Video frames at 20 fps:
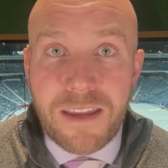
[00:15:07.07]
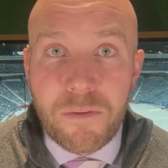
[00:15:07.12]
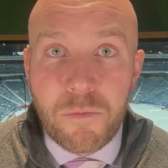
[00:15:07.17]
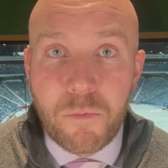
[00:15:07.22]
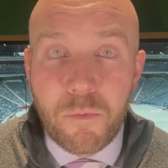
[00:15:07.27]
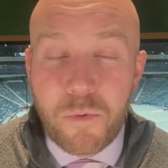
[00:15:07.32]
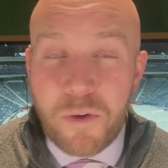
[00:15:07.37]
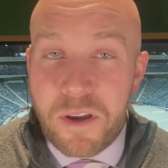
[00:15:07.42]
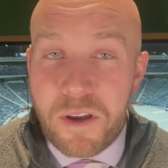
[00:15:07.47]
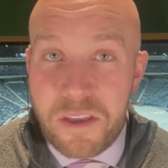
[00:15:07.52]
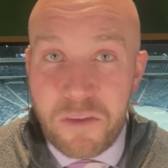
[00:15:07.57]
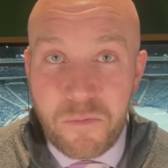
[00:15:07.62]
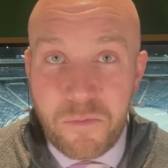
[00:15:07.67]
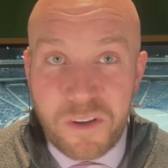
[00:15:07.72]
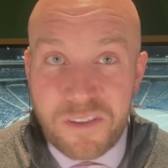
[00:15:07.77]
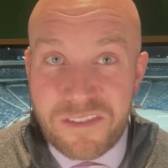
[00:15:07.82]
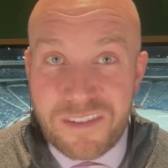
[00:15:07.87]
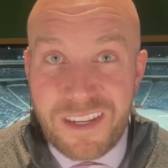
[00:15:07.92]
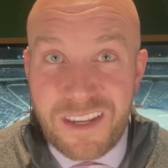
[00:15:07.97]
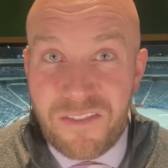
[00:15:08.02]
Really
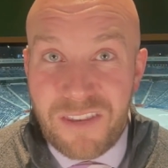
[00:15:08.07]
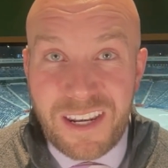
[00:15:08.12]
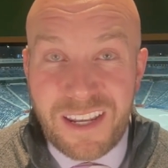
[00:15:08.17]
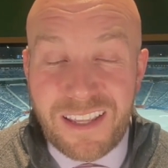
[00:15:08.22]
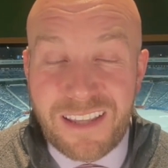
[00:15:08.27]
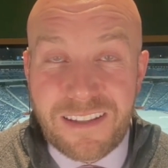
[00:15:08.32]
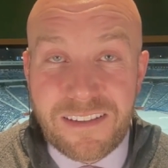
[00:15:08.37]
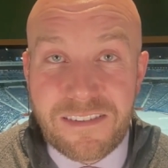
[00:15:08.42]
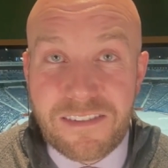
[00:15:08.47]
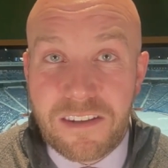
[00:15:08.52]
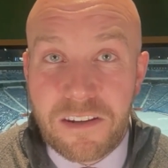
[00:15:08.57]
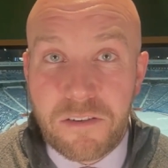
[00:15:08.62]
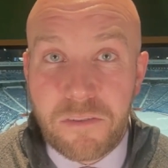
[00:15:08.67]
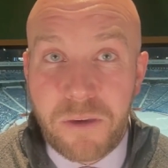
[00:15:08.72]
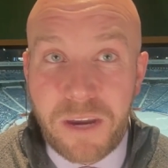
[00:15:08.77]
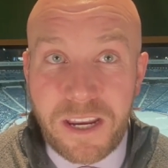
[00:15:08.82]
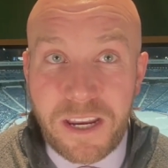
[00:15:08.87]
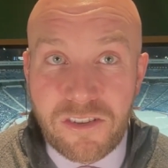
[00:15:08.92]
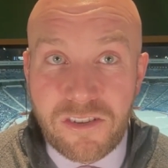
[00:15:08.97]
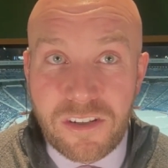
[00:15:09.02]
wasn't even in
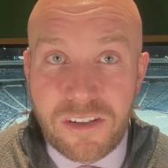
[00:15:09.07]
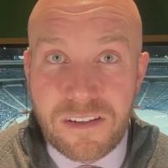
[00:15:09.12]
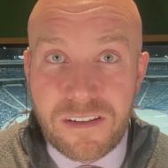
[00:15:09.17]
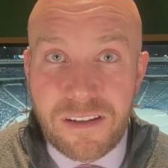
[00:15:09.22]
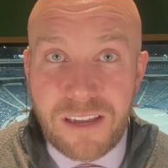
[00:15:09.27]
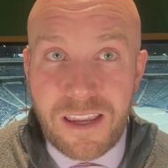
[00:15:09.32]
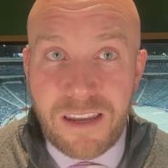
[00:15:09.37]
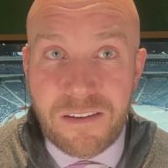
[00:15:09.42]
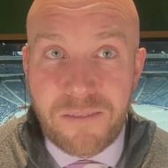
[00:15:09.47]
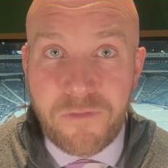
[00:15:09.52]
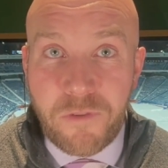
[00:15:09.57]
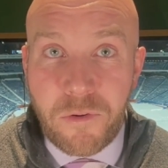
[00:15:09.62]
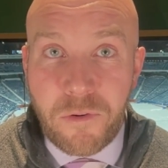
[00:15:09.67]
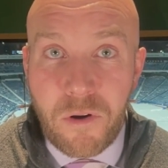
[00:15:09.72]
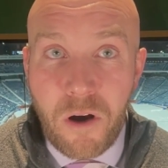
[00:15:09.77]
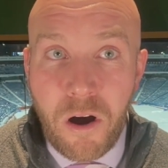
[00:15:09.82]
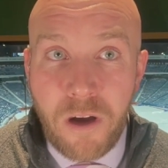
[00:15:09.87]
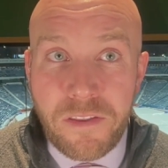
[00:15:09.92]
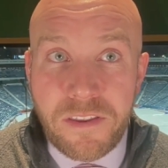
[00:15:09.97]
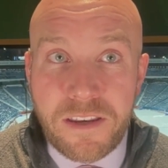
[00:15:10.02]
consideration. And for
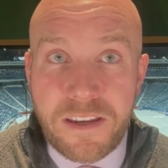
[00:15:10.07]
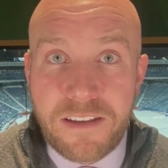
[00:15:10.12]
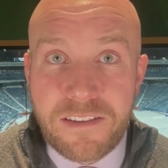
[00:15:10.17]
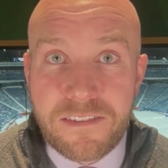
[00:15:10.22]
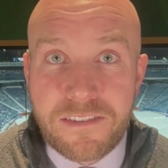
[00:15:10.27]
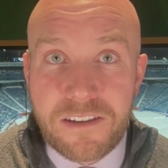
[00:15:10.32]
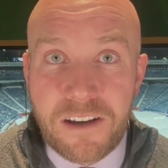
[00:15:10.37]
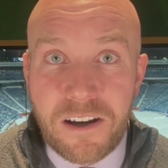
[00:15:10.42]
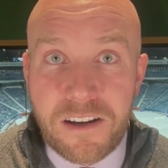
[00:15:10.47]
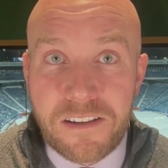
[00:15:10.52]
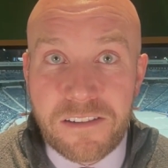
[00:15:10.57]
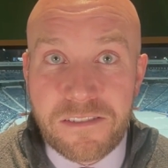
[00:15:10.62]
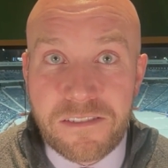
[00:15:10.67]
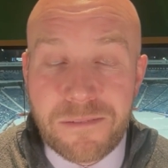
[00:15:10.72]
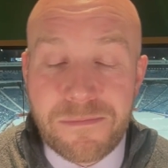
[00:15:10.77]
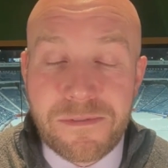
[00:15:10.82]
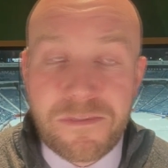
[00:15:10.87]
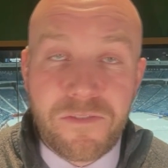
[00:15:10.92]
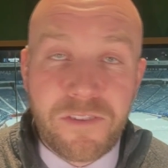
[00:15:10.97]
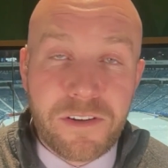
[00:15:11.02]
all that he's done in
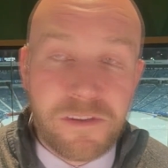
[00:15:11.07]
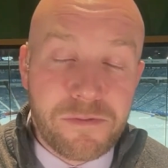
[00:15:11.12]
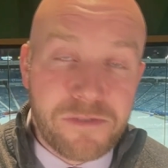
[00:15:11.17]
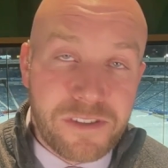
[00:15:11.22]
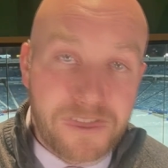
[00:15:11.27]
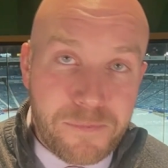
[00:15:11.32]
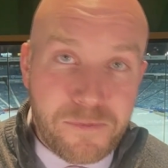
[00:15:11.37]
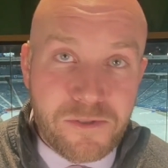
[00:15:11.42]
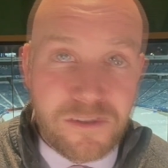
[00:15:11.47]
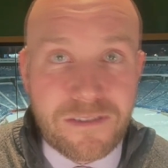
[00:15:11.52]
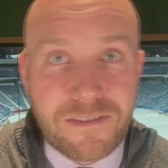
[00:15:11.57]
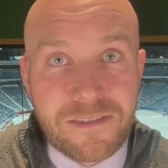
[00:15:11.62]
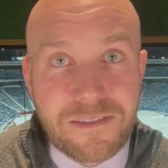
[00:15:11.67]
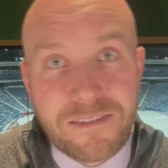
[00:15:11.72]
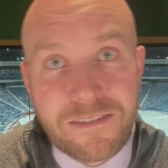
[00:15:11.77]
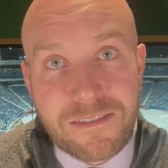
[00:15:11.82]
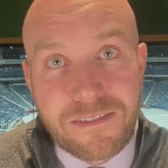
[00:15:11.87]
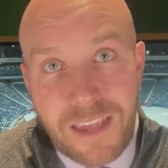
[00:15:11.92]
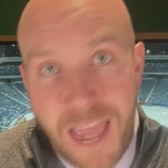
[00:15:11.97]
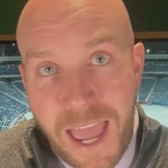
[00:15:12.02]
terms of interceptions
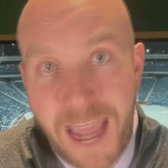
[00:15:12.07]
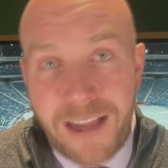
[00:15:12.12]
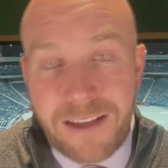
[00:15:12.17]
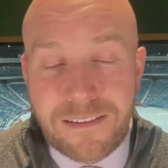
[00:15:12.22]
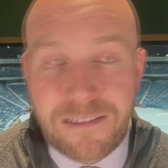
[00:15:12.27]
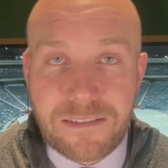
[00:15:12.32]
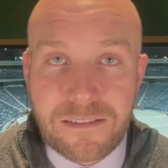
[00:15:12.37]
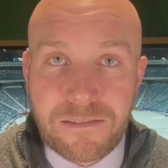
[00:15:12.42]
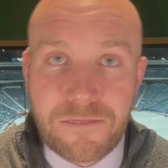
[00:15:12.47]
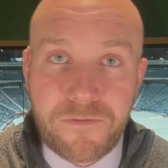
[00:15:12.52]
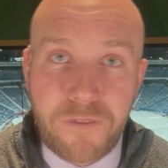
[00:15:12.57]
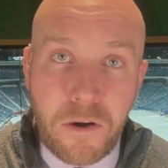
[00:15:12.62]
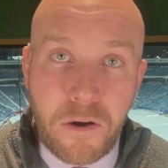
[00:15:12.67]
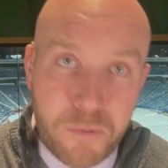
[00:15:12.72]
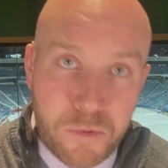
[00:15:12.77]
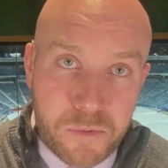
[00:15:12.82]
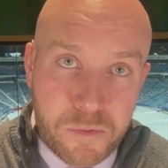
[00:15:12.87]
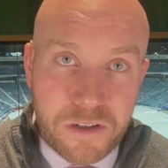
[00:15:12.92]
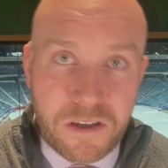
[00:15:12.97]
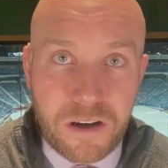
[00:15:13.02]
and sacks and
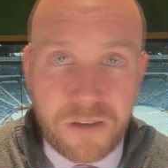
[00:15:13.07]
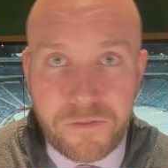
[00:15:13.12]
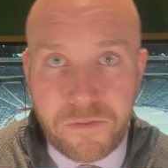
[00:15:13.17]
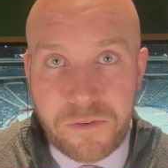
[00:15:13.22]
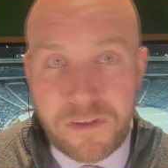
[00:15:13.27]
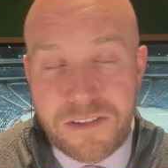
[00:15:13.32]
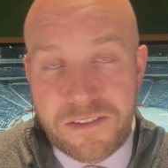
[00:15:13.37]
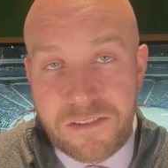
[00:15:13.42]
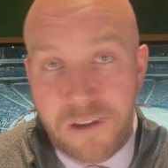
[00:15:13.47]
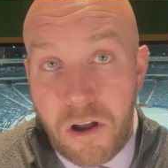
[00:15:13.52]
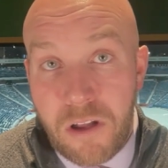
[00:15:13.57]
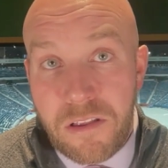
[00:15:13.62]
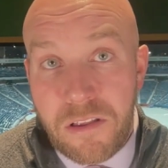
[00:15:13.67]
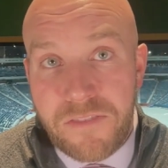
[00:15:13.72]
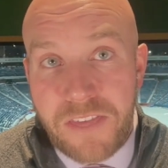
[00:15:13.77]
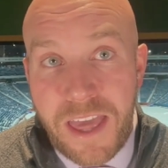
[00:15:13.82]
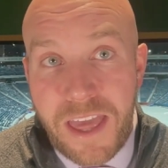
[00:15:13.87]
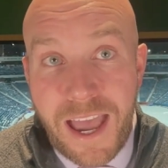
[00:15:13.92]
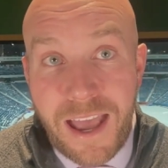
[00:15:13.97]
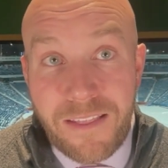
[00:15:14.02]
fumble recoveries and all of
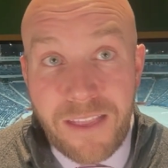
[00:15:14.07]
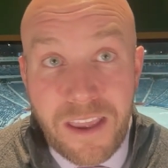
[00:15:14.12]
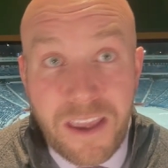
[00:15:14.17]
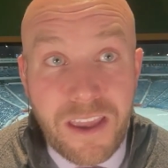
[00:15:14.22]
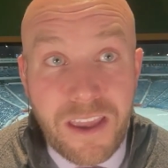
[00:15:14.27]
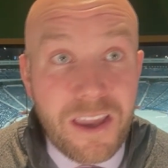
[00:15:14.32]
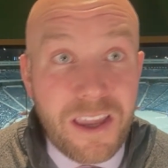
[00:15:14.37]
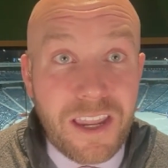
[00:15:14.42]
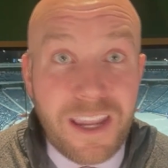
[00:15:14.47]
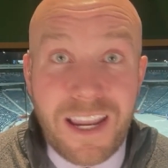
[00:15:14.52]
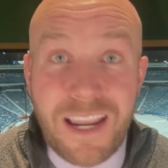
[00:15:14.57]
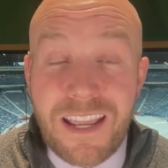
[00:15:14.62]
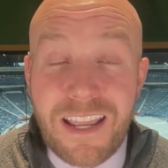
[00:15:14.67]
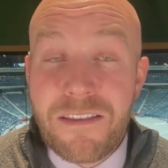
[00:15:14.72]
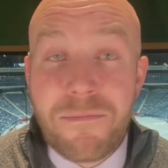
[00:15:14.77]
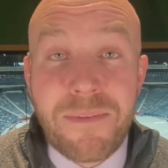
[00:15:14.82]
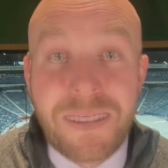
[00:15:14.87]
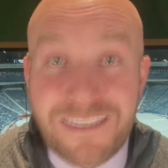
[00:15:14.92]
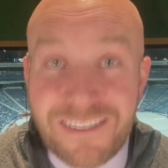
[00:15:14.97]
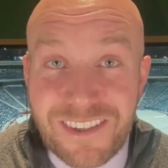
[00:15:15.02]
that, in
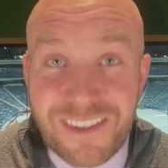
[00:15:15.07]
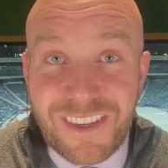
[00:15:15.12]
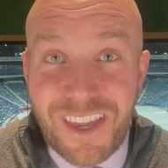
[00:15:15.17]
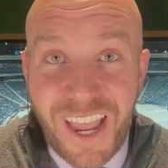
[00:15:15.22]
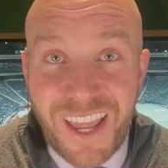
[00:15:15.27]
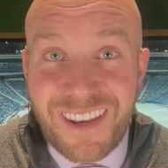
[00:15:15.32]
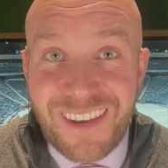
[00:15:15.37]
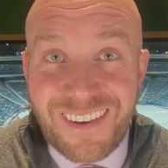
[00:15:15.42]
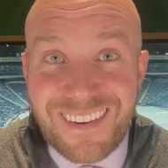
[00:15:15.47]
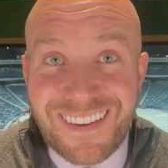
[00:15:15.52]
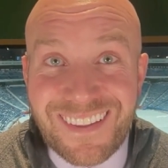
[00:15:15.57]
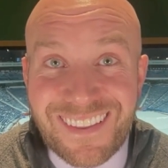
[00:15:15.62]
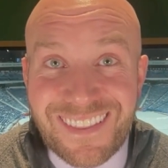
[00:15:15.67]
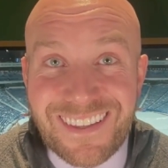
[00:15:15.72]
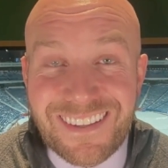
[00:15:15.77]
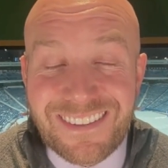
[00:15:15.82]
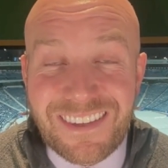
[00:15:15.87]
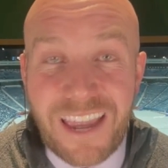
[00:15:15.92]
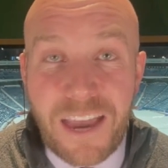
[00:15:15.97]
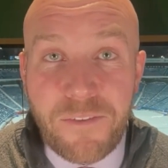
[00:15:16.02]
the mix again
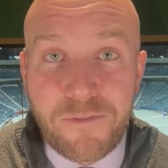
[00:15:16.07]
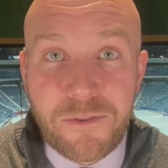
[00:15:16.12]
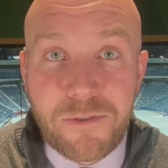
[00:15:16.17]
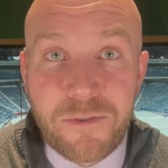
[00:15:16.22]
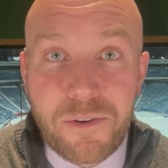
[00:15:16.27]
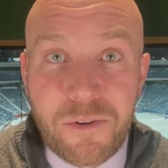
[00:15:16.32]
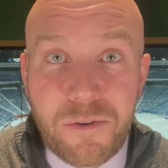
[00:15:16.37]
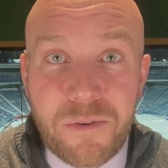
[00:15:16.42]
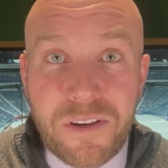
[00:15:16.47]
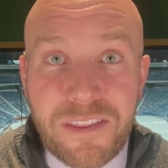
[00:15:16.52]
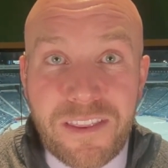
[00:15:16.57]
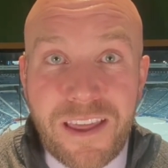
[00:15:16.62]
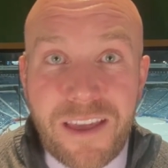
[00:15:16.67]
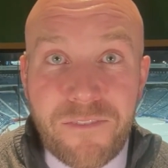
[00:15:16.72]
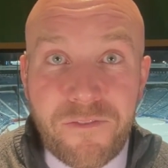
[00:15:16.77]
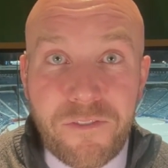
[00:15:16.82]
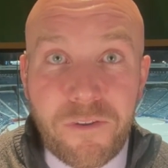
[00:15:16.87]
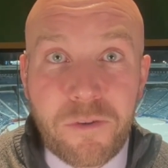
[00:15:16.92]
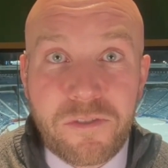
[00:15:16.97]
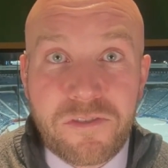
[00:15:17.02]
this afternoon in
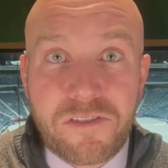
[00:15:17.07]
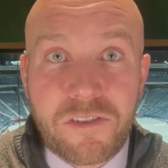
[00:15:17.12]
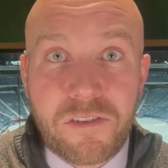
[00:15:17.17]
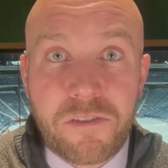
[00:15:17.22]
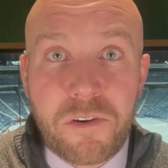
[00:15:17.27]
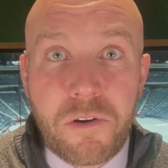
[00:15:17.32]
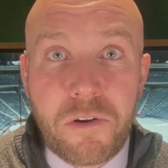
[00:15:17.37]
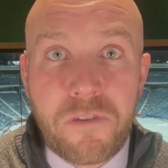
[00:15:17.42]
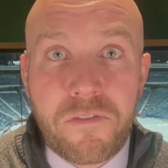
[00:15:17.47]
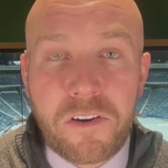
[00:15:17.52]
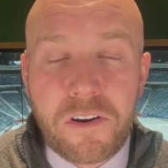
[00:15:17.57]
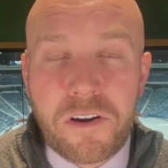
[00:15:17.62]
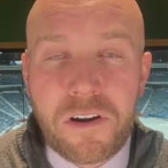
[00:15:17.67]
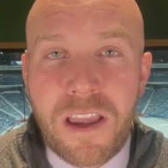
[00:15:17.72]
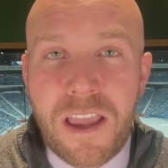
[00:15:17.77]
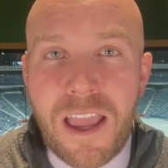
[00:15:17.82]
that first turnover,